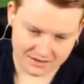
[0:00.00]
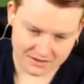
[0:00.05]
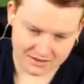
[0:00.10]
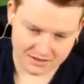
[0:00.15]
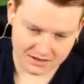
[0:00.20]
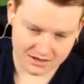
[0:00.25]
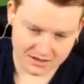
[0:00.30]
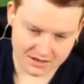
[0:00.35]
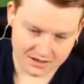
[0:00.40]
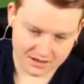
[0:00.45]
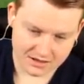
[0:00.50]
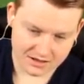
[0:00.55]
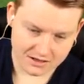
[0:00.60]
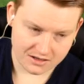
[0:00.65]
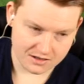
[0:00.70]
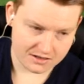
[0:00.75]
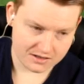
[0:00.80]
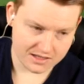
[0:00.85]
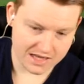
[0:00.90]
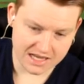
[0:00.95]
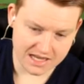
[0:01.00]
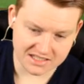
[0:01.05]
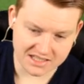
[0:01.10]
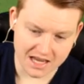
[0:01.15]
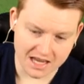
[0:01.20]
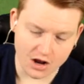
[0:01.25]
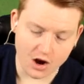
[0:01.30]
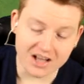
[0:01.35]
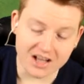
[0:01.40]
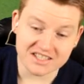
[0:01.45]
Uh-oh. Yes,
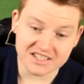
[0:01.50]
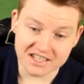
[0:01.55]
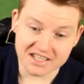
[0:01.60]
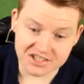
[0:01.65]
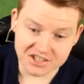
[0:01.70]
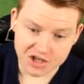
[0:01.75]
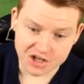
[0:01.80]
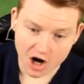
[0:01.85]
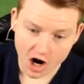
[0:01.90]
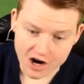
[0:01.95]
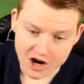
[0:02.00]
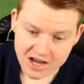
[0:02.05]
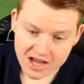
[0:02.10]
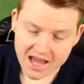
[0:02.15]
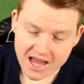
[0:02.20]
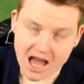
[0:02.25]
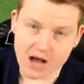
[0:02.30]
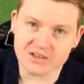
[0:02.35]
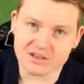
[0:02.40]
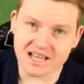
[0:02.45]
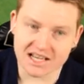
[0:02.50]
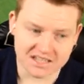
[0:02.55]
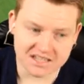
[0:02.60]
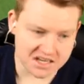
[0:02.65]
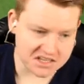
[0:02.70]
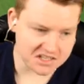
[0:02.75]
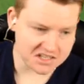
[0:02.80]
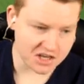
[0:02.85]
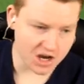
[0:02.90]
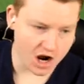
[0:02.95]
get... Oh, it's six to go. How's that
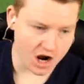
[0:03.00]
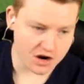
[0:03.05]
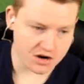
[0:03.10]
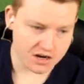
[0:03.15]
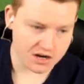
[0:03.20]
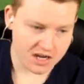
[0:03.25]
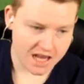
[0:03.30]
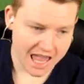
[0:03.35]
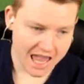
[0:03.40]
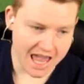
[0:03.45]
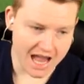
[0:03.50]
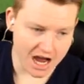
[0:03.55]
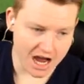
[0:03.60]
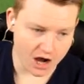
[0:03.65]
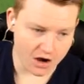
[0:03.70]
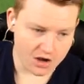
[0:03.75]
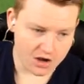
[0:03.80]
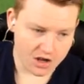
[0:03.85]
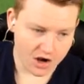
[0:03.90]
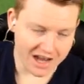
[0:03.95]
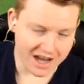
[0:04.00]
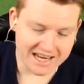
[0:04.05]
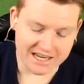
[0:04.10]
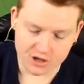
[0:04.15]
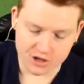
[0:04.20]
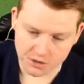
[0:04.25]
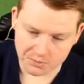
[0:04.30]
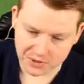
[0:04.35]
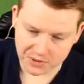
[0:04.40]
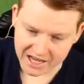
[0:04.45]
six to go? How? I
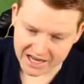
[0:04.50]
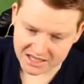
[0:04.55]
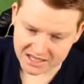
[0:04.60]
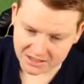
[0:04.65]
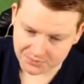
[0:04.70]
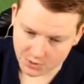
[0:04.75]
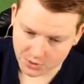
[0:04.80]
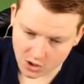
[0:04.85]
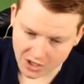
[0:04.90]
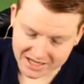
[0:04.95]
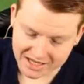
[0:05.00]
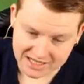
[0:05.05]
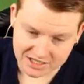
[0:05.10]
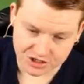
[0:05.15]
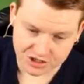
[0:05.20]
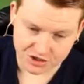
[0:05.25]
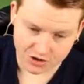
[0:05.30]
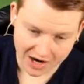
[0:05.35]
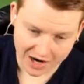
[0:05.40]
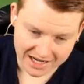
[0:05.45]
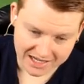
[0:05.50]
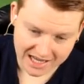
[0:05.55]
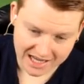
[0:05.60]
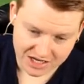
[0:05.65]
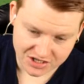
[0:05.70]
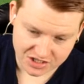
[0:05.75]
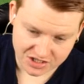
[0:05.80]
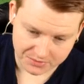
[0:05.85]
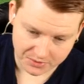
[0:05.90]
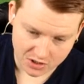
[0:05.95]
did not play at the ball. I didn't try to
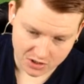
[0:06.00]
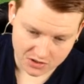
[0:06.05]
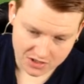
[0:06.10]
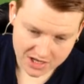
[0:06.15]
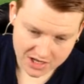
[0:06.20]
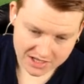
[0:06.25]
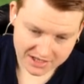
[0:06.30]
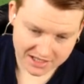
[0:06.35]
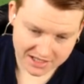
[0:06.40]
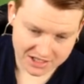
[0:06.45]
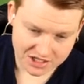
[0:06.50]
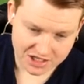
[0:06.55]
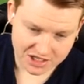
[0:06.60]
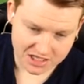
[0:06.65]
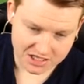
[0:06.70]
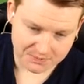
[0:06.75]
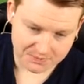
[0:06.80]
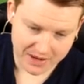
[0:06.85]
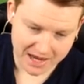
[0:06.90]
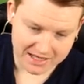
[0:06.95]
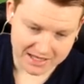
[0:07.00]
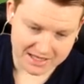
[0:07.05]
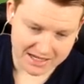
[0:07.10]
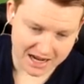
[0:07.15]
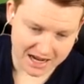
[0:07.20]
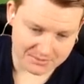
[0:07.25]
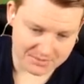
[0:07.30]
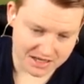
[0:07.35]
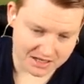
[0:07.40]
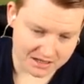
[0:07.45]
catch the ball. They literally just pegged it
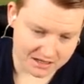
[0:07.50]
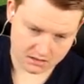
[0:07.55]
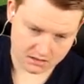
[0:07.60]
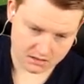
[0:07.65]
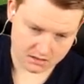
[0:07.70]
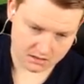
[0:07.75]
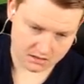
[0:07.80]
at me.